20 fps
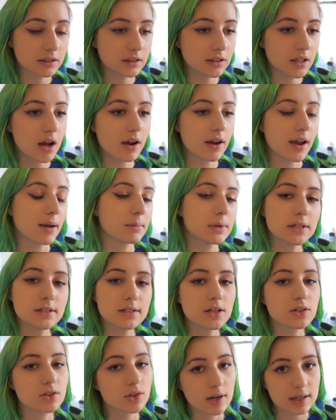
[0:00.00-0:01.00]
Okay, I'm gonna
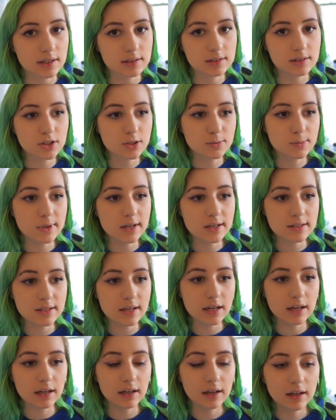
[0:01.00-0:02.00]
say Tris, just because
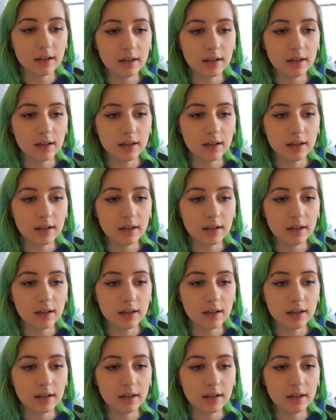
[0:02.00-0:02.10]
like